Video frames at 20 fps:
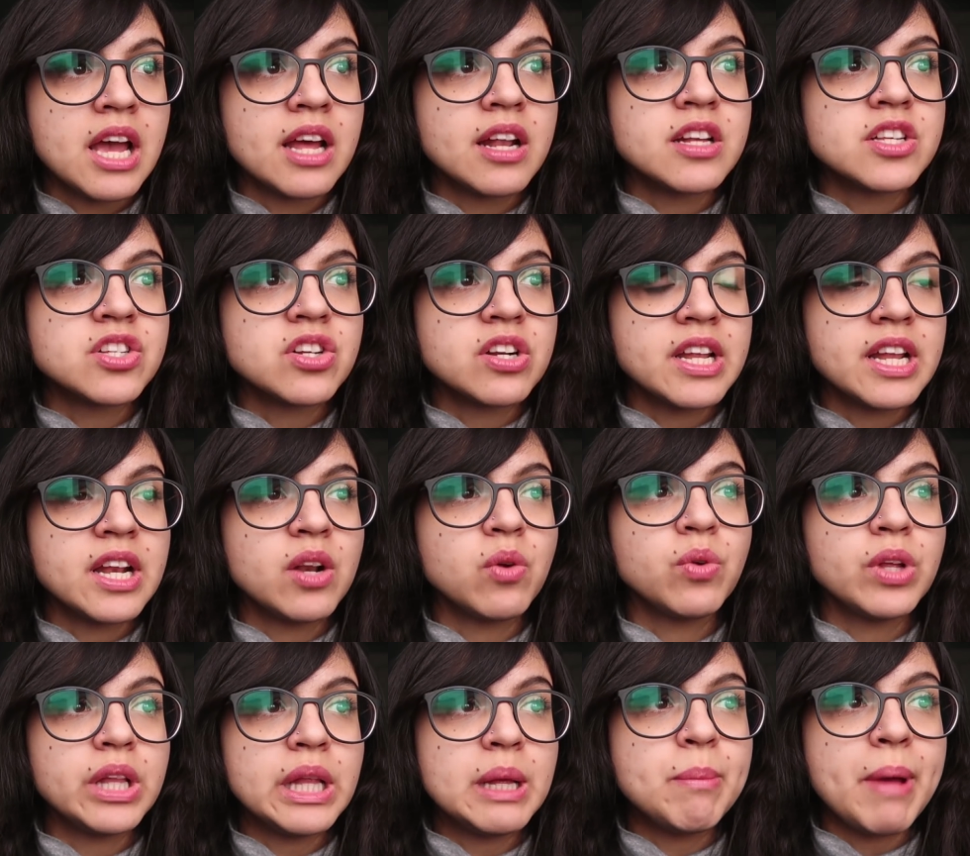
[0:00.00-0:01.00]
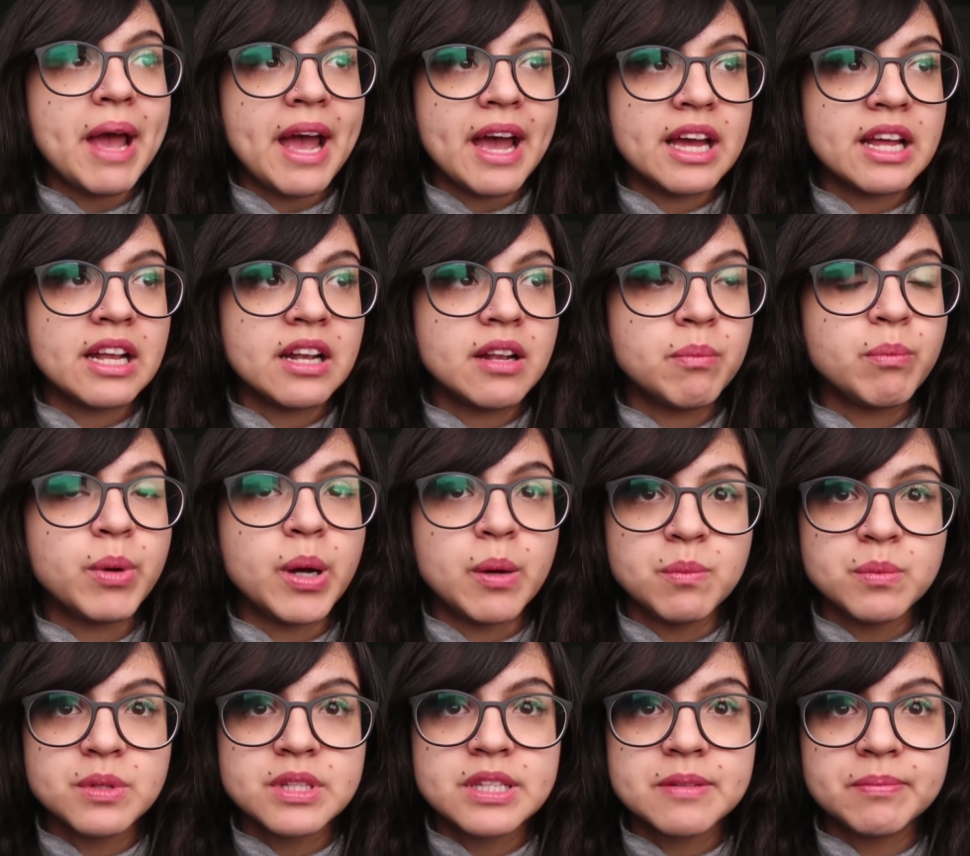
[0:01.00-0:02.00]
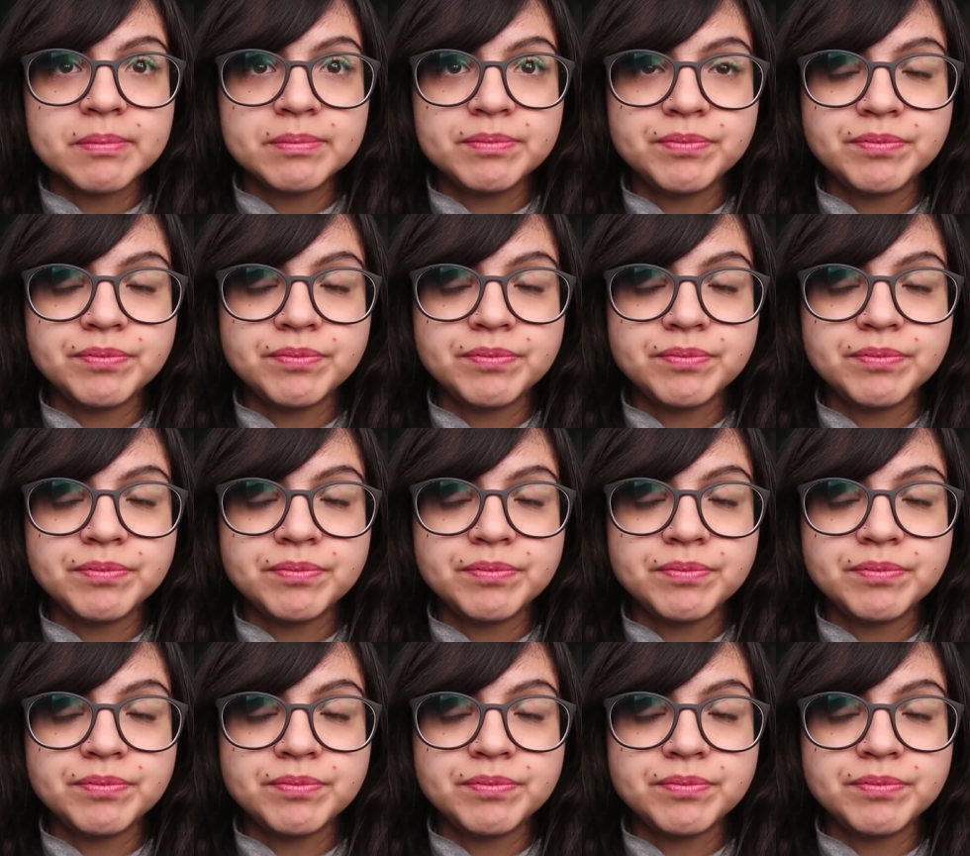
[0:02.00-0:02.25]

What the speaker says: and I started getting really bad bumps,